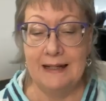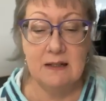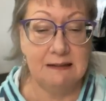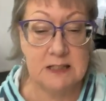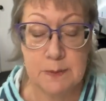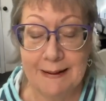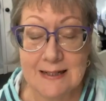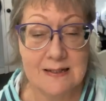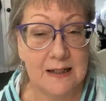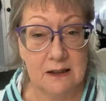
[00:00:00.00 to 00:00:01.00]
It's
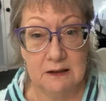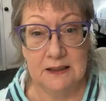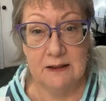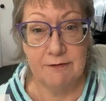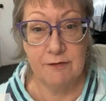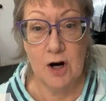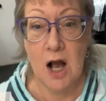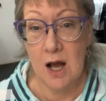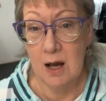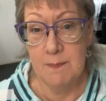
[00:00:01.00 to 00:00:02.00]
basically
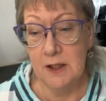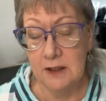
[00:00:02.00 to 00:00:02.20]
from